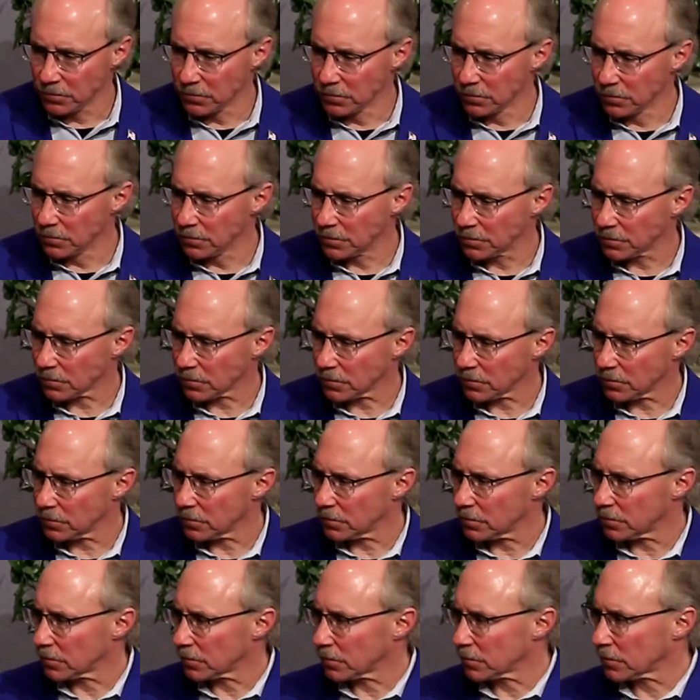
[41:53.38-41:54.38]

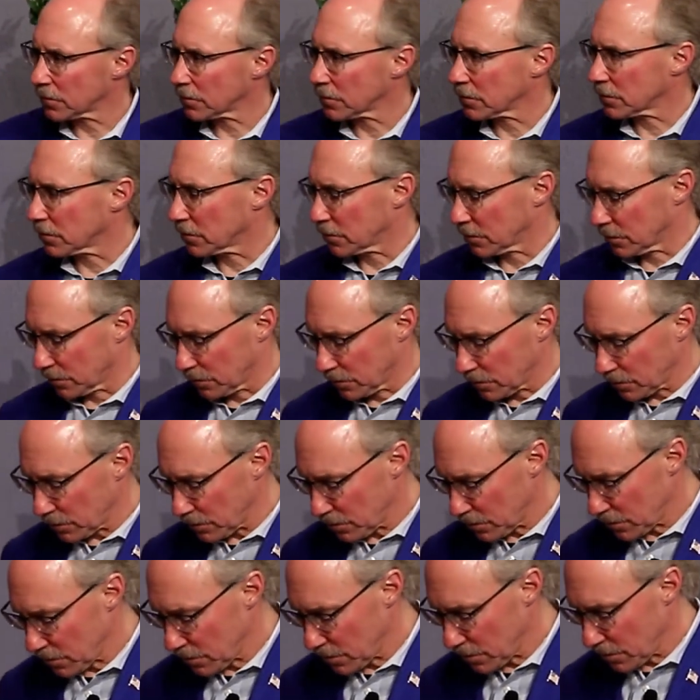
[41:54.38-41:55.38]

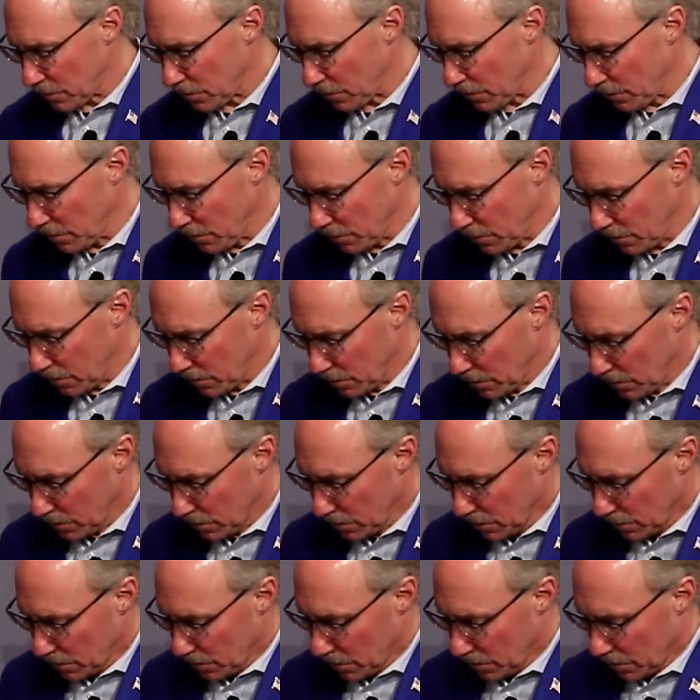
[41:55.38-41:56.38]

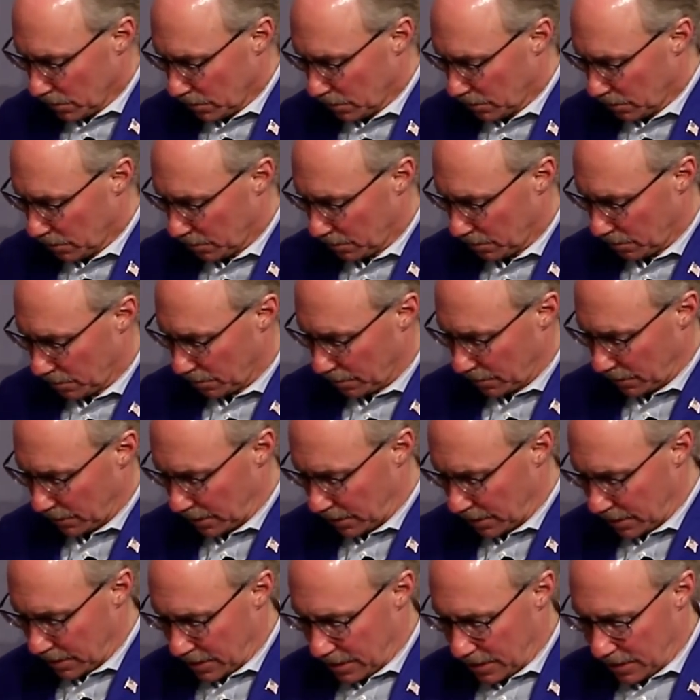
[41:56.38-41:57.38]

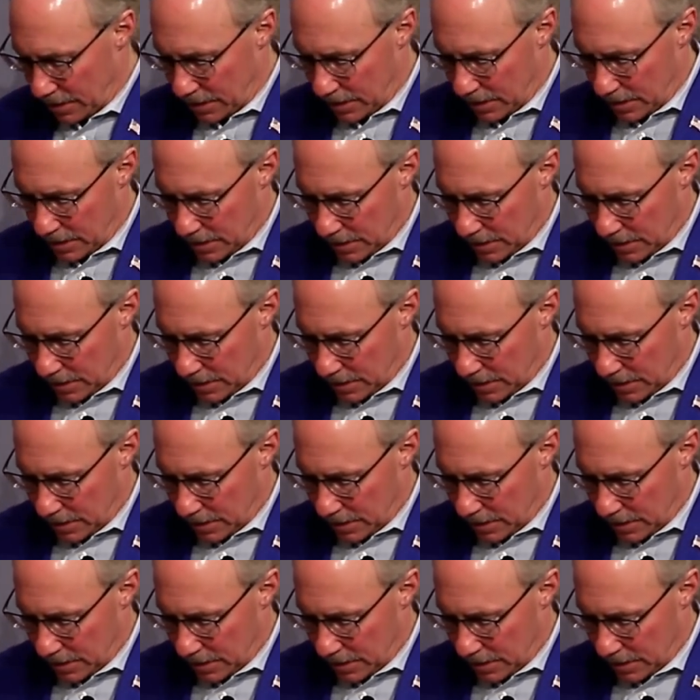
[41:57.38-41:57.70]
(silence)